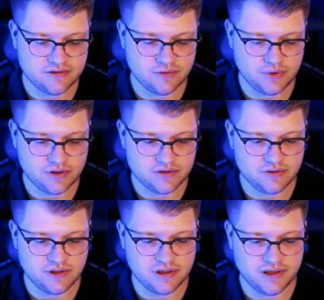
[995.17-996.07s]
So we
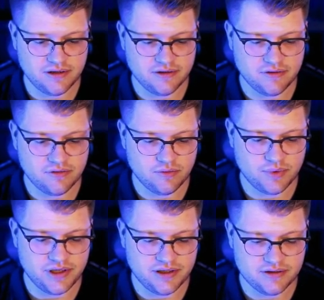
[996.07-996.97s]
also declare two
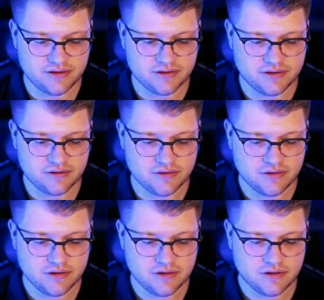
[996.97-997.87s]
panes
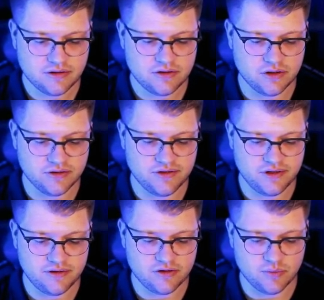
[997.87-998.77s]

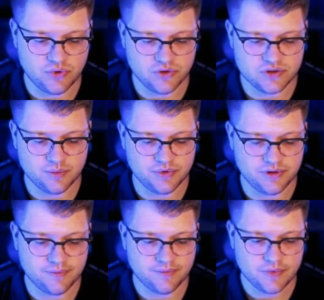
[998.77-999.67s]
content
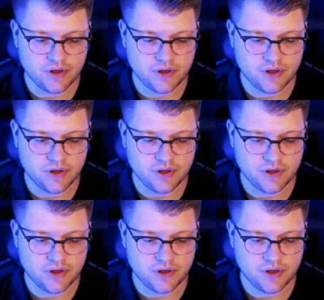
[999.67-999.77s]
composable.